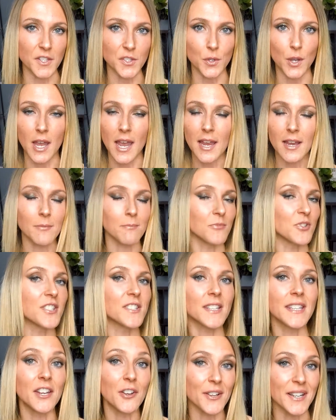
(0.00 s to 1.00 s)
so I'm
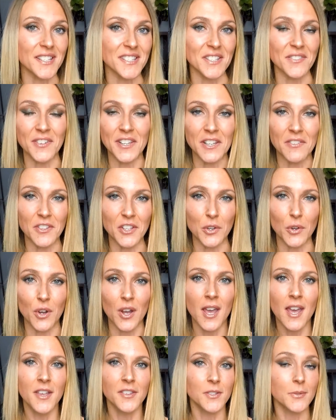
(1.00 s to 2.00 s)
just curious if any of you
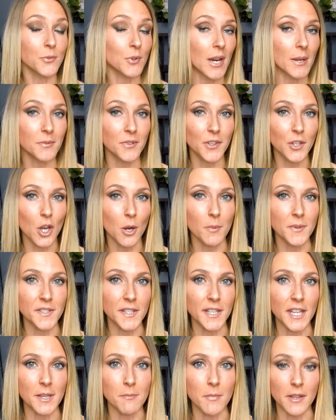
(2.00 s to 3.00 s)
subscribe to the
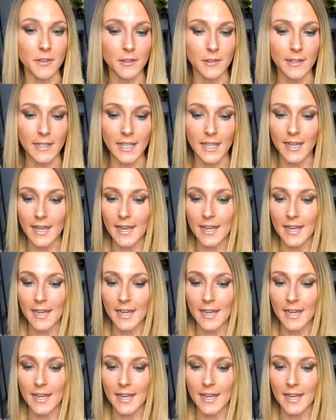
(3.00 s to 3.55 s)
Copacetic Monthly,